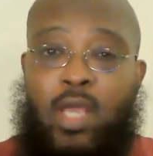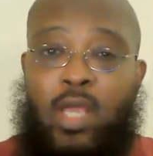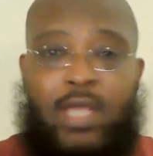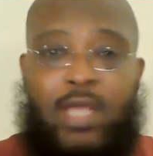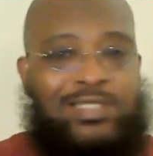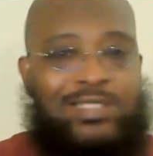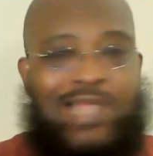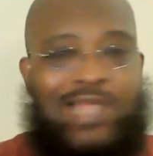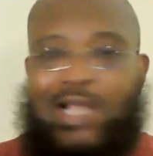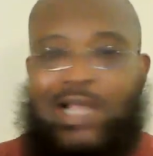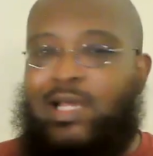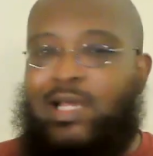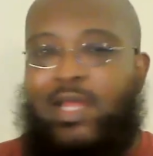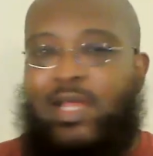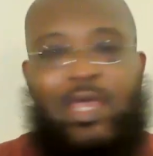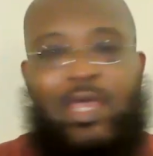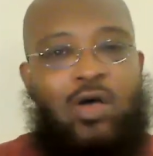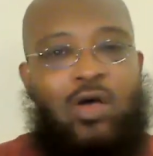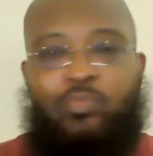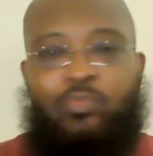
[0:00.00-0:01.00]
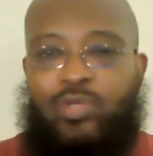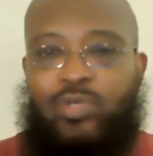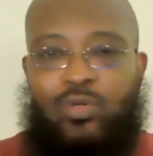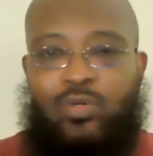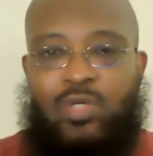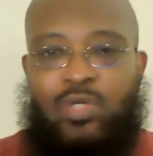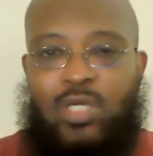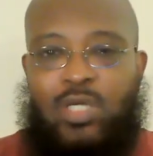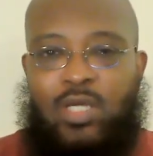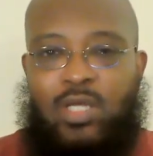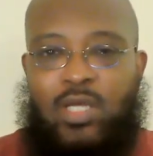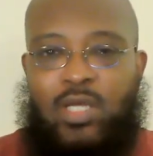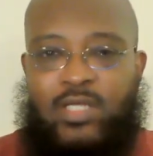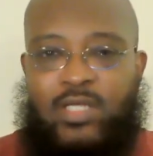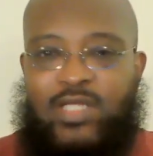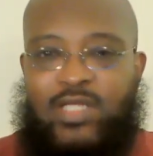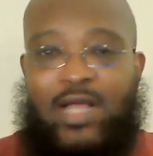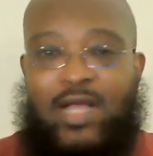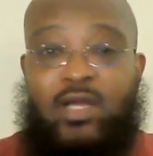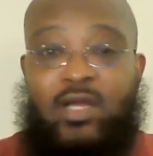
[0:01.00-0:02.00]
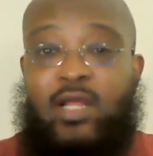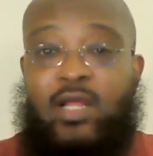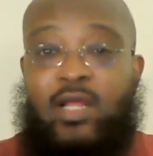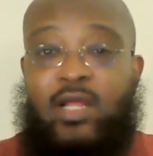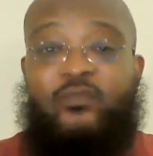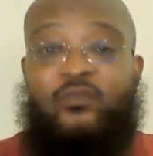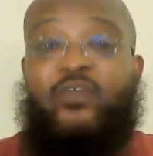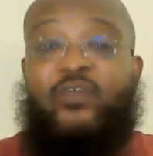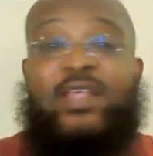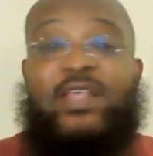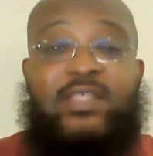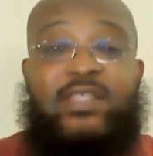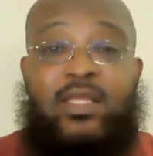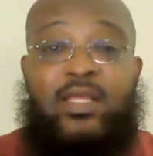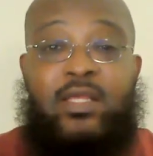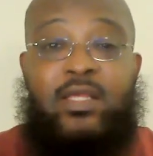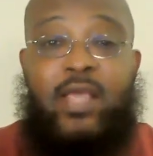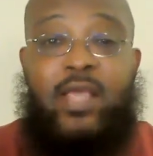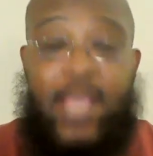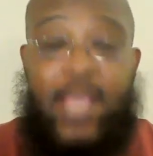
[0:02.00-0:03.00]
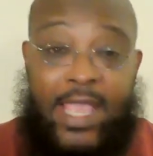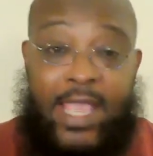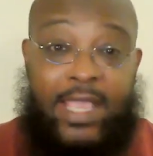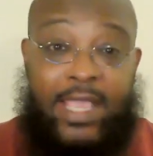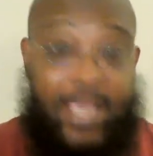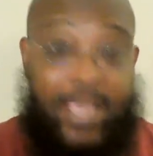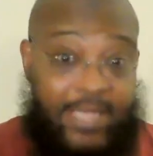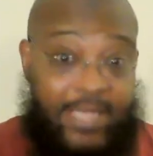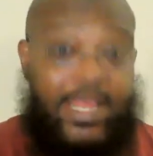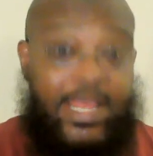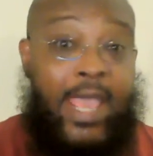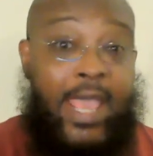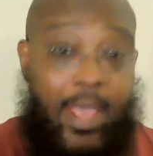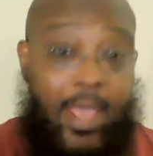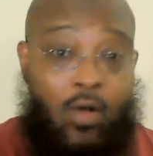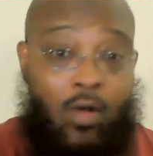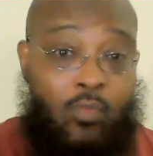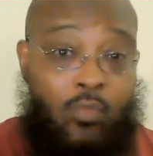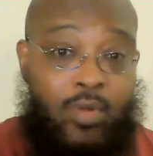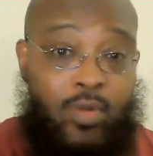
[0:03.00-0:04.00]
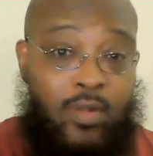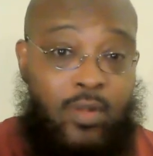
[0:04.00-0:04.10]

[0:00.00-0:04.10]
It's not gonna help you. It's not gonna fix it. It can help.